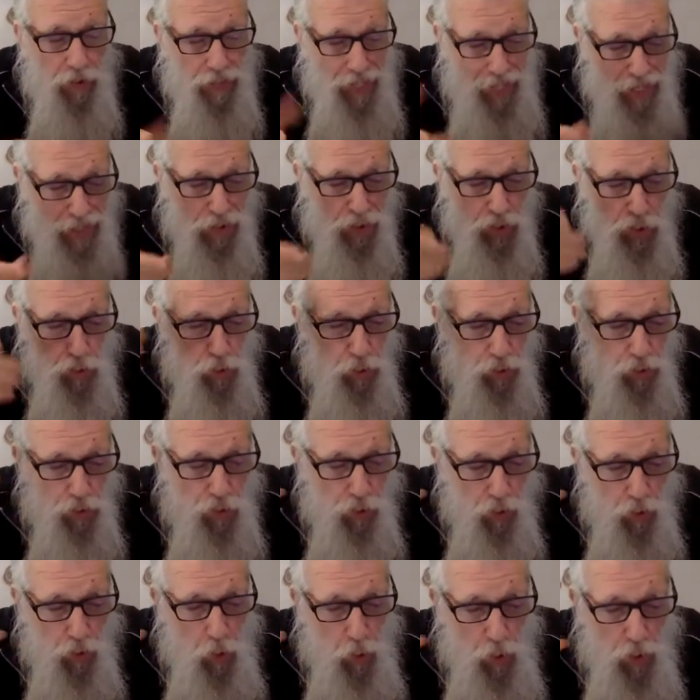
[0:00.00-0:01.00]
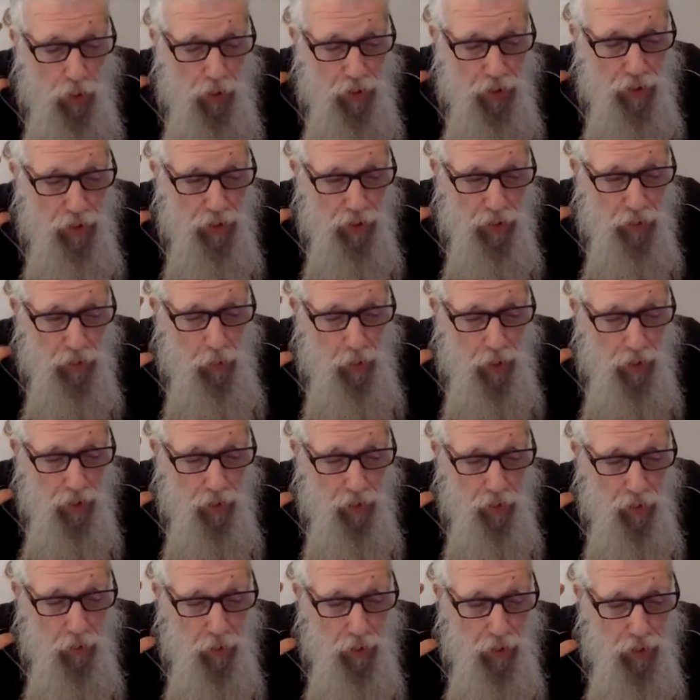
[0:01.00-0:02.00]
that's who the Lord is, by
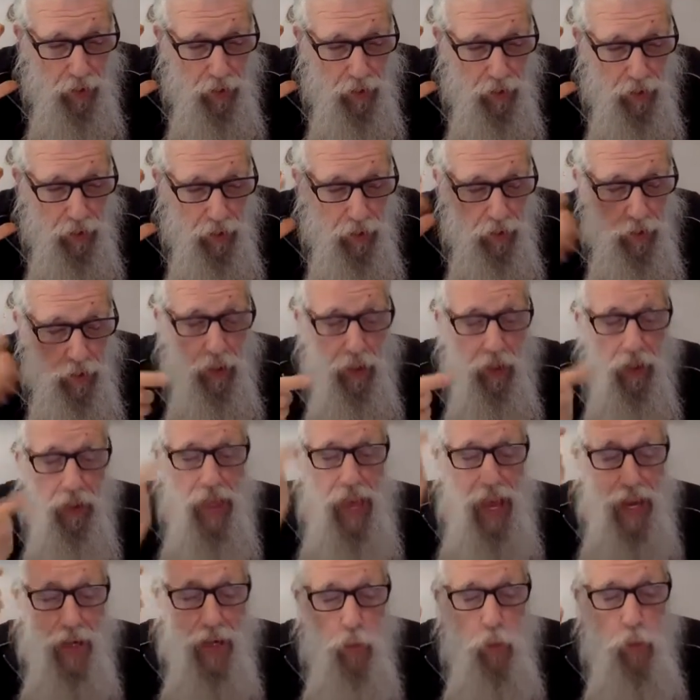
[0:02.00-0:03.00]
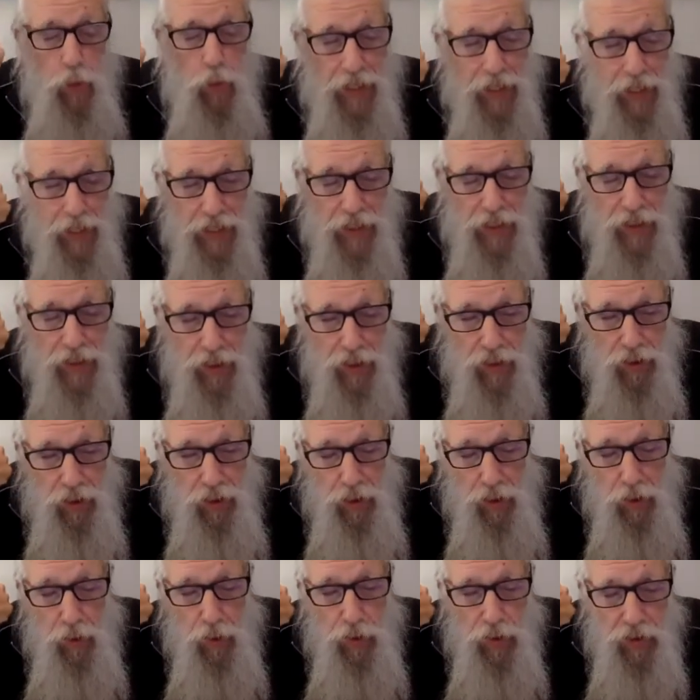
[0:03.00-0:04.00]
the way. That witness in
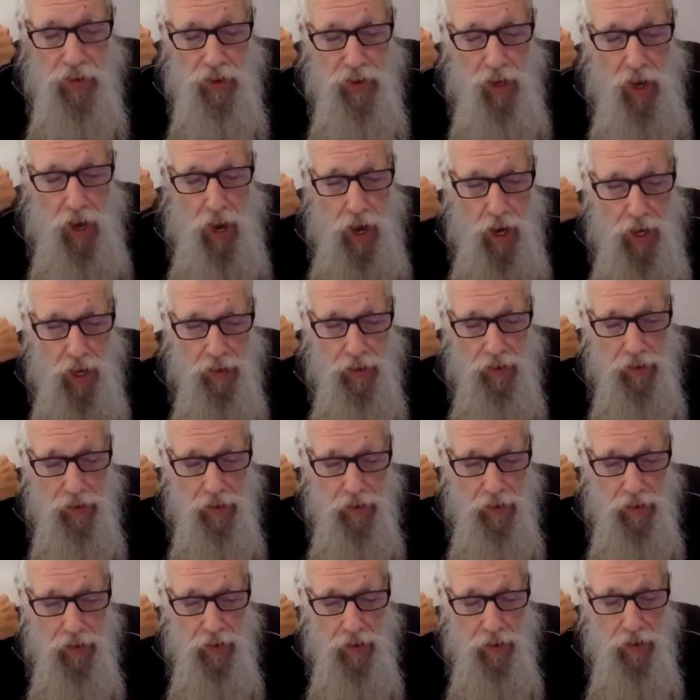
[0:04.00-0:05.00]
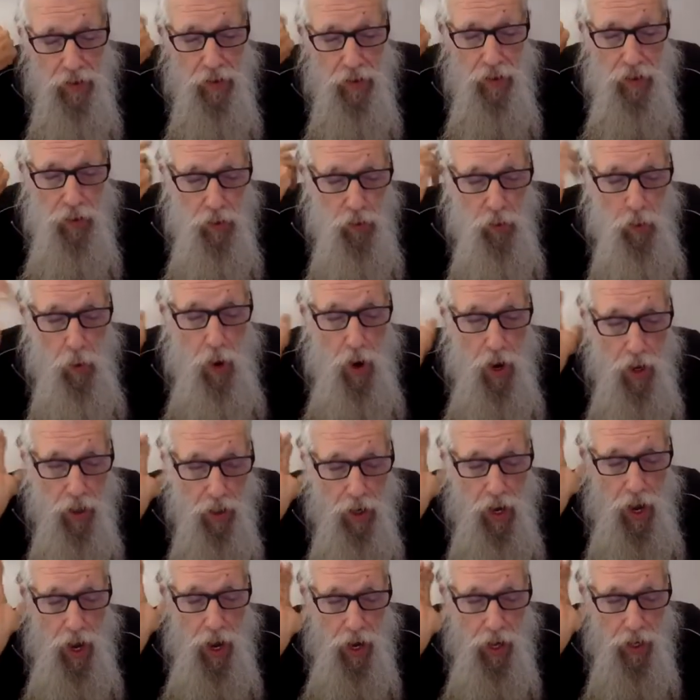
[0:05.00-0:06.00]
you is God. You are
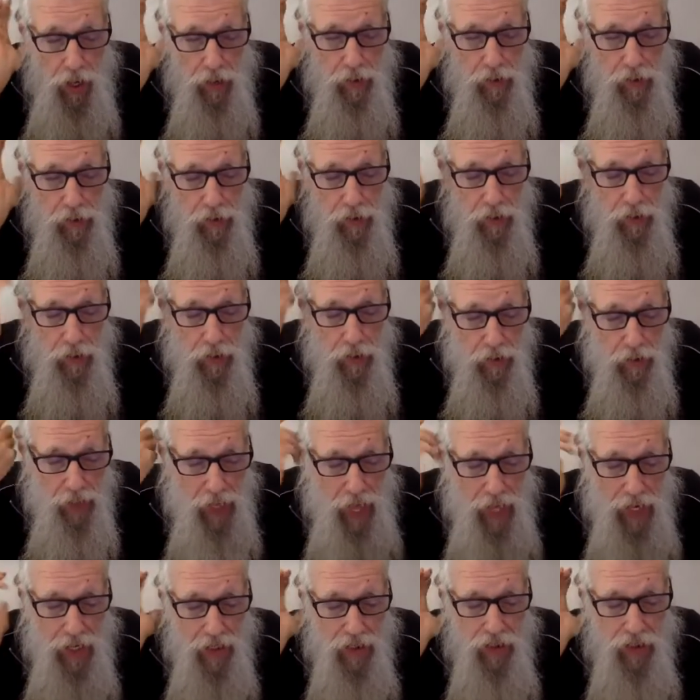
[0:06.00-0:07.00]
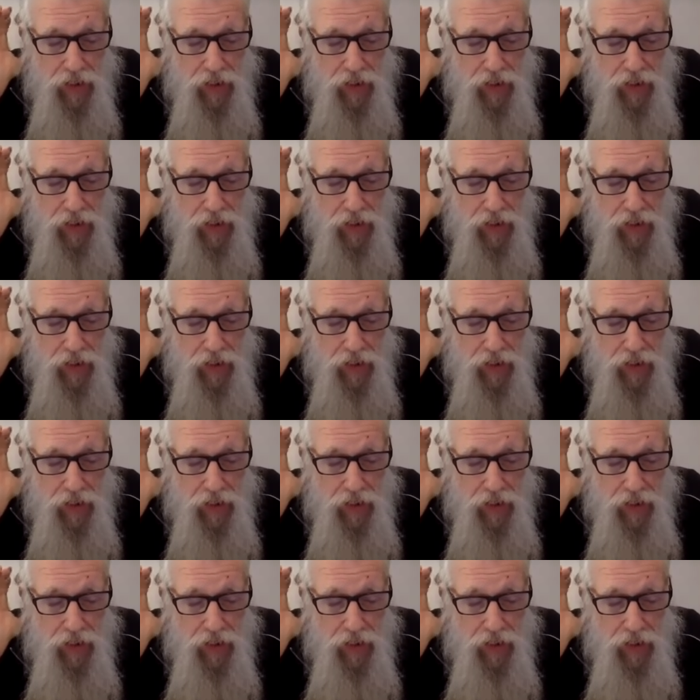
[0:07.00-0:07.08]
God. That is